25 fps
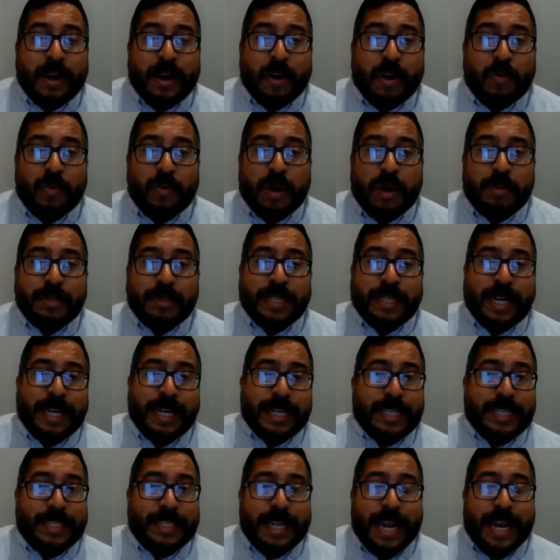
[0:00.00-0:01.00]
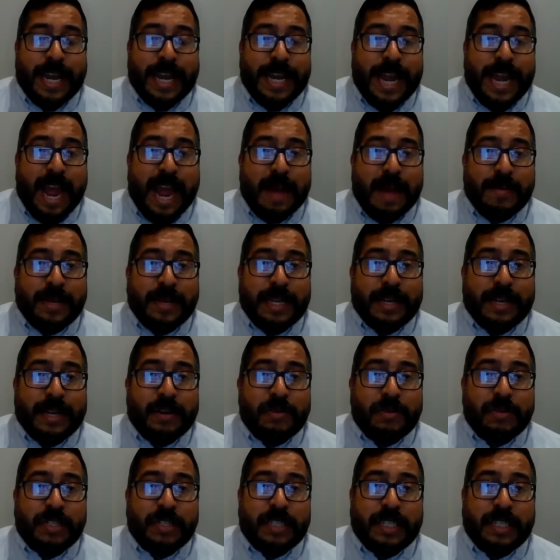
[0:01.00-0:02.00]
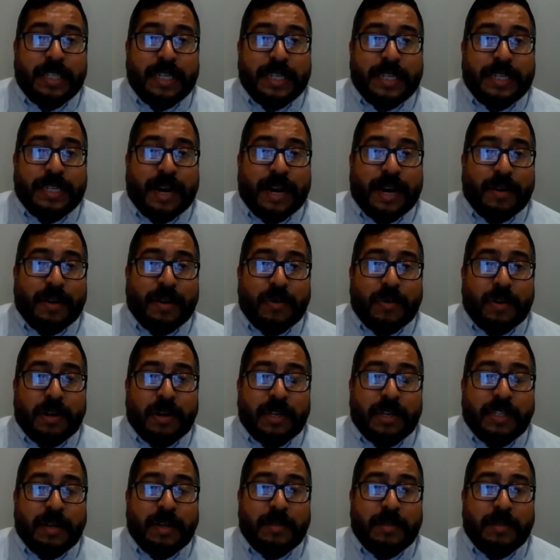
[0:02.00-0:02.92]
our website is namioc.org,